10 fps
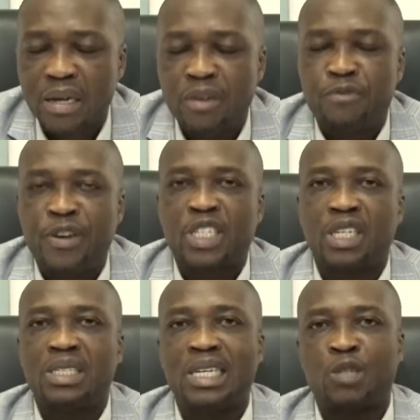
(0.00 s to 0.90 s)

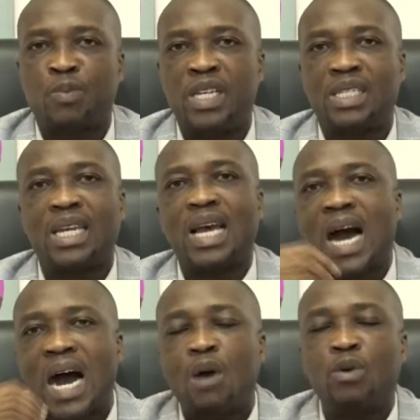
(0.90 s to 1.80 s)
infection takes place and
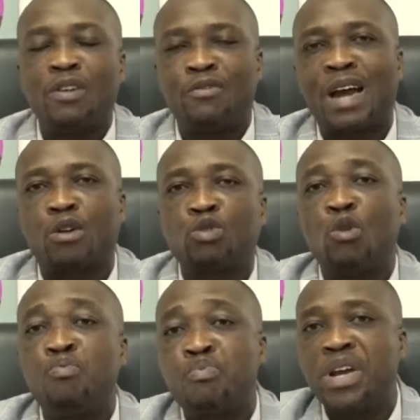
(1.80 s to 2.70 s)
how the virus
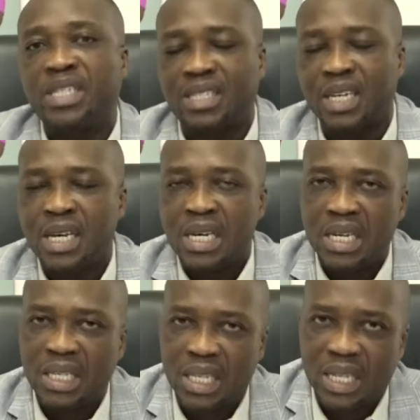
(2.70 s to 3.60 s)
operates
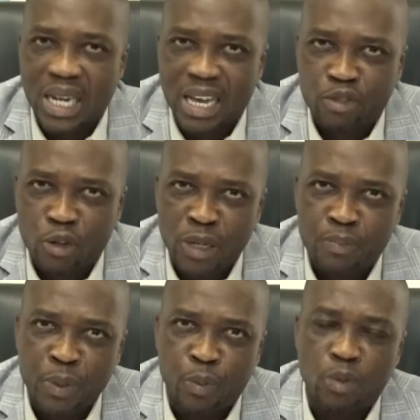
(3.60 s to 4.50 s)
in the lives of the
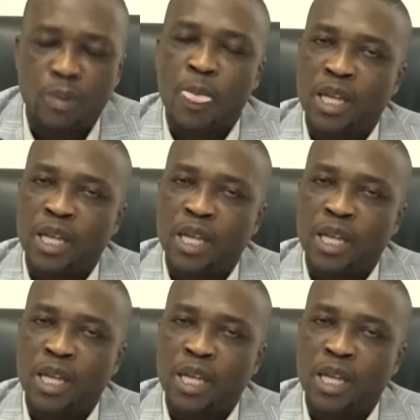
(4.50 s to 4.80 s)
people,